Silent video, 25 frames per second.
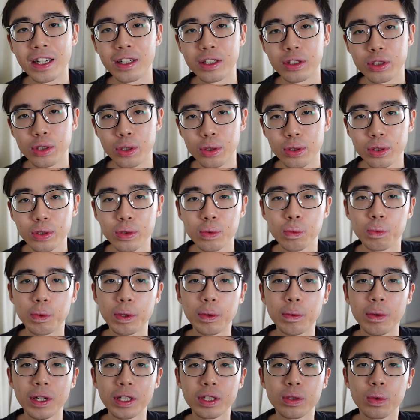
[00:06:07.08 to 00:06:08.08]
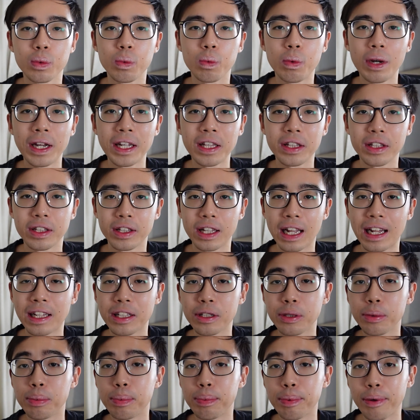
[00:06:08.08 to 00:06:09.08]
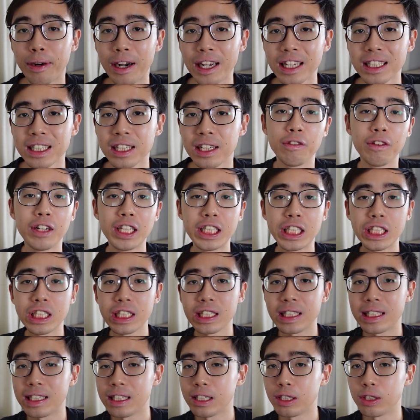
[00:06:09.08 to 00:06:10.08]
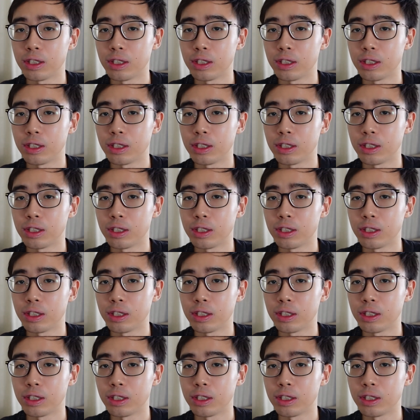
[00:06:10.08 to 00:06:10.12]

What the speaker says: our zones, we want to wait until price reaches this